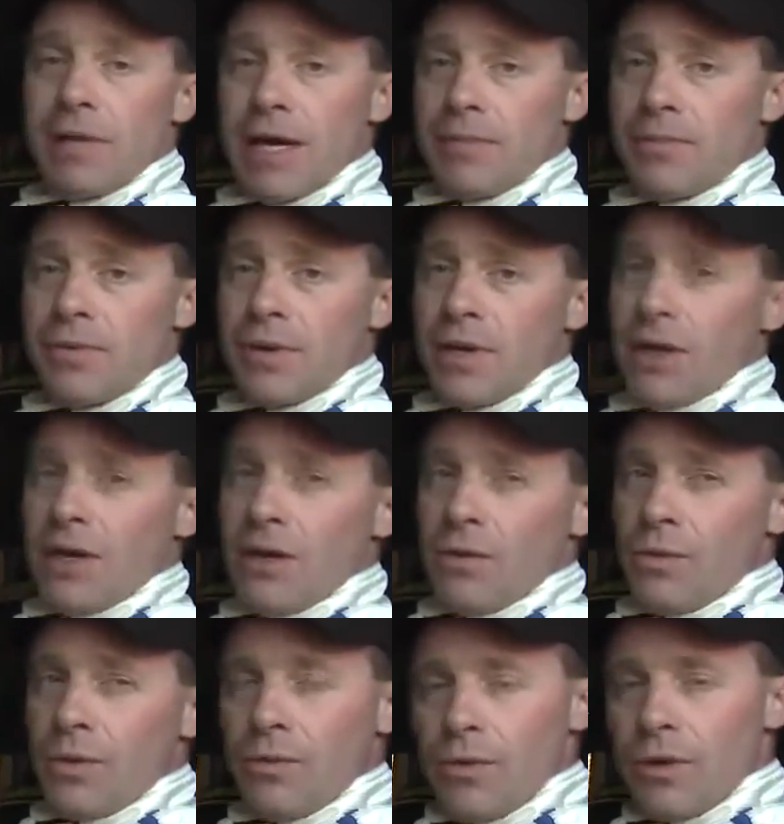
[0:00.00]
map,
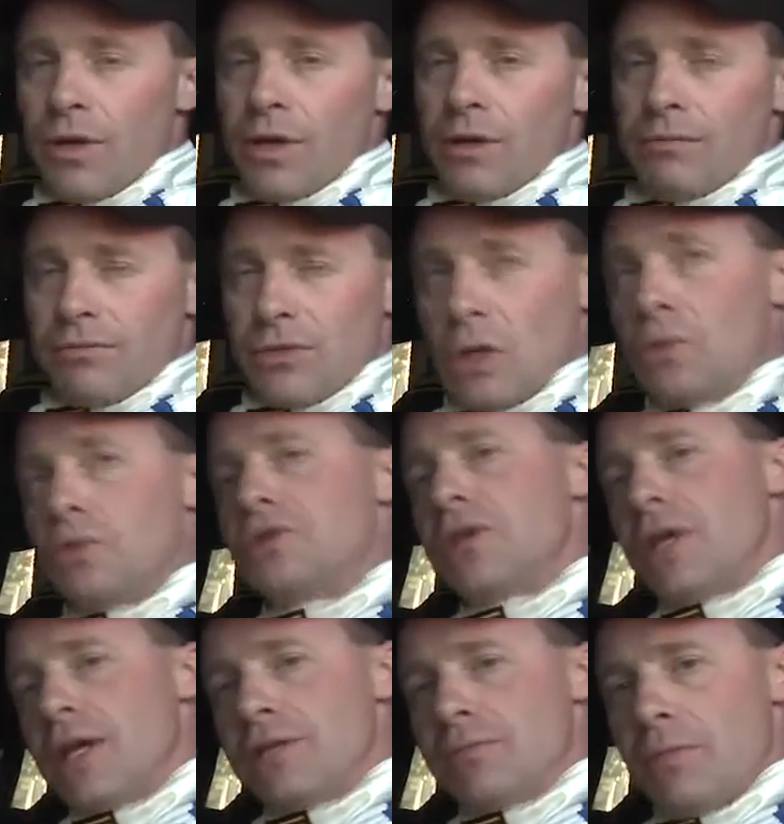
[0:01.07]
we really don't
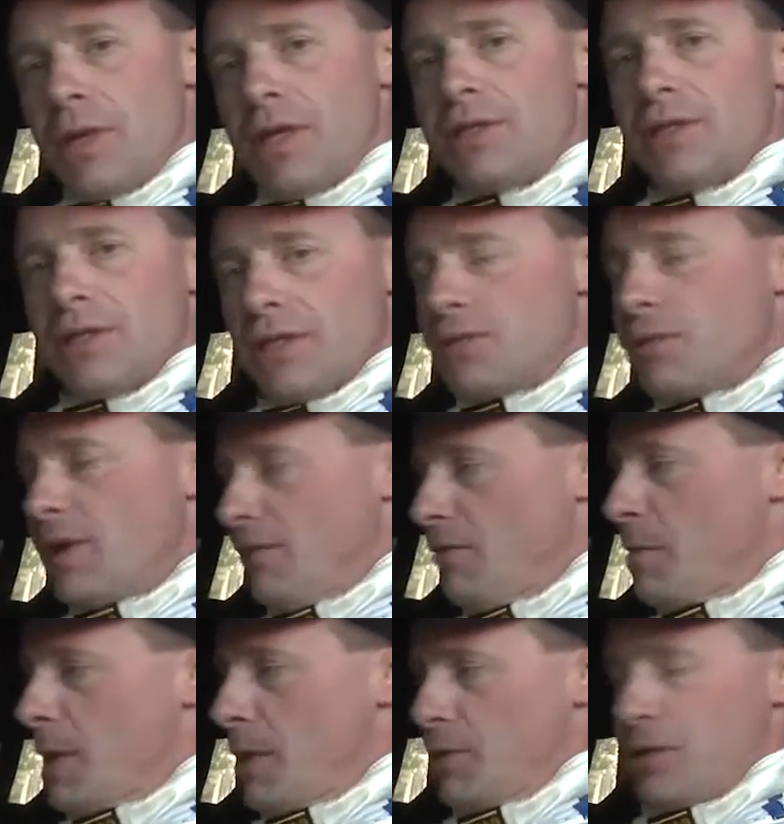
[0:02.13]
change much unless we have a
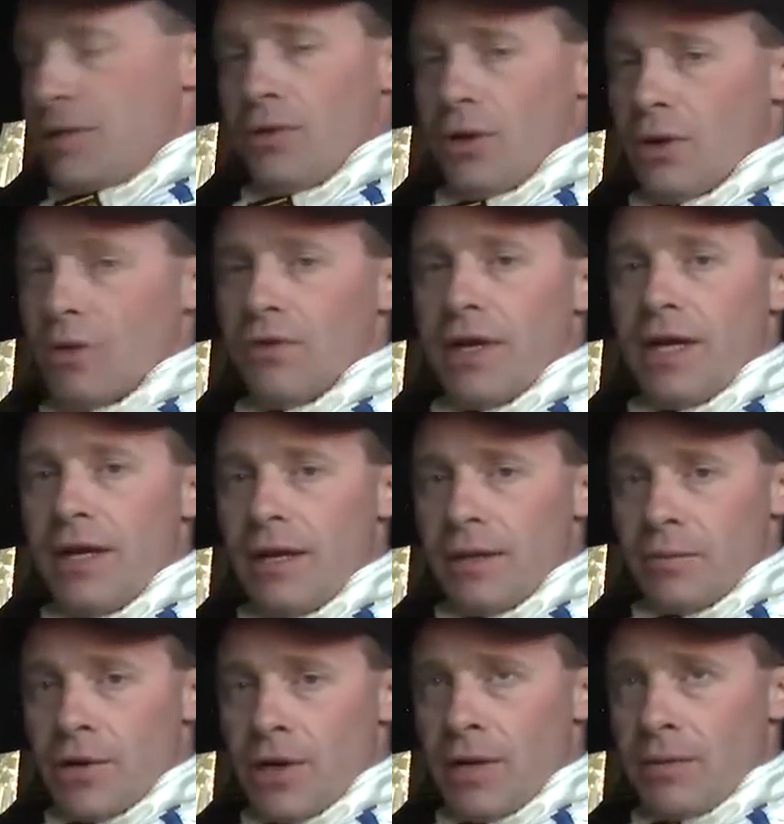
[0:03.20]
power steering overheating
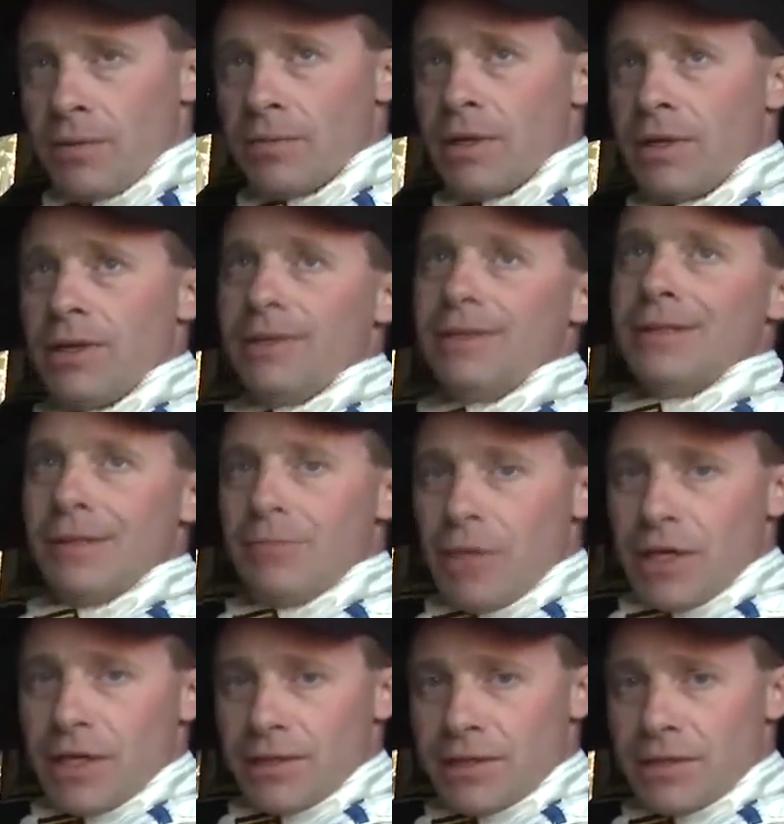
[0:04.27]
problem,
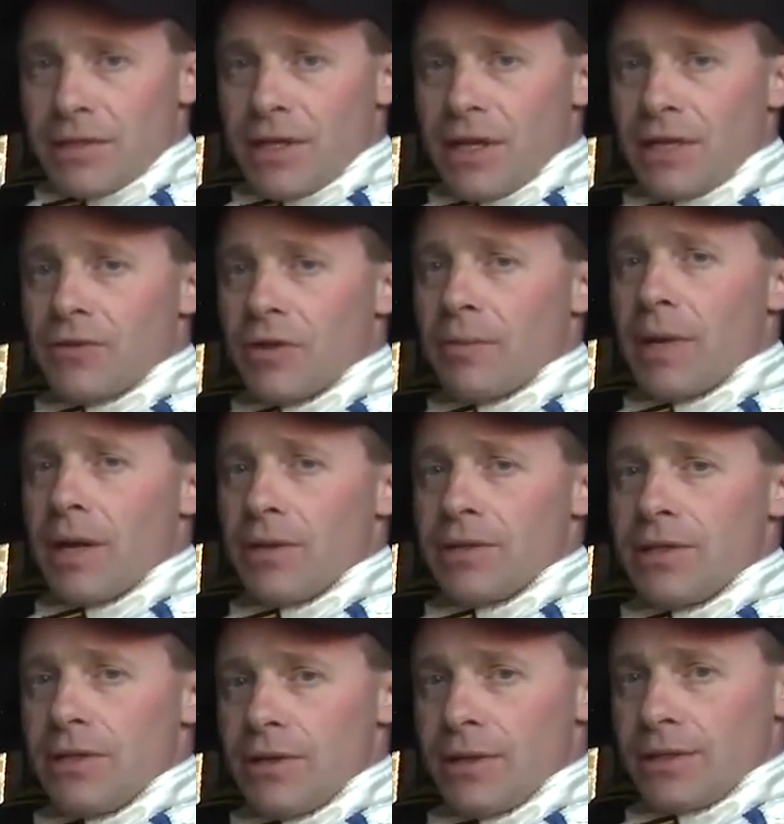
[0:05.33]
because it's an electric power
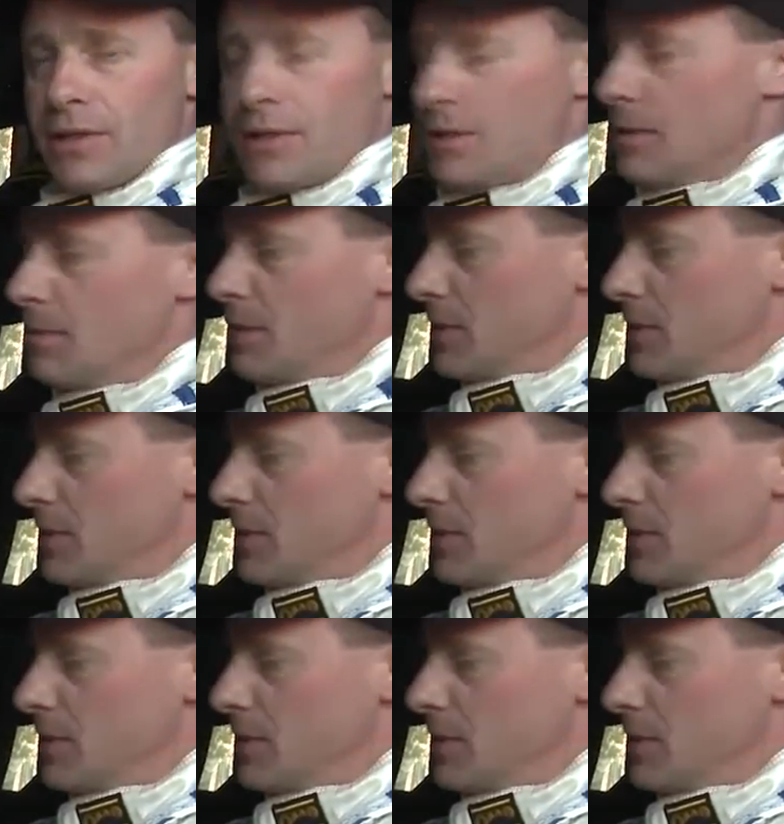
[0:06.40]
steering system.